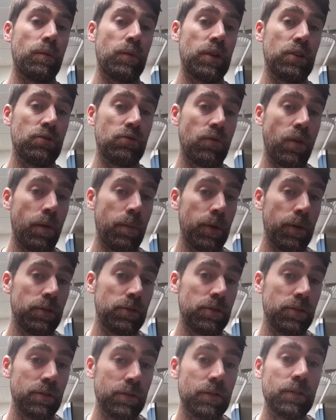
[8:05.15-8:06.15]
we drop it
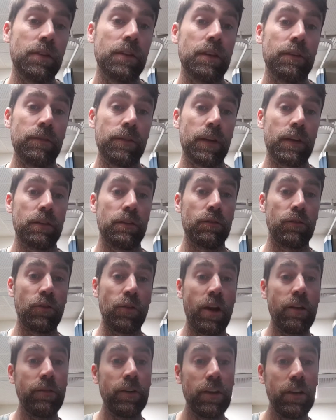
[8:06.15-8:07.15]
due to the effect of
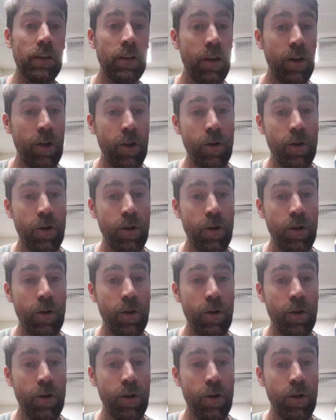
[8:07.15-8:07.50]
gravity,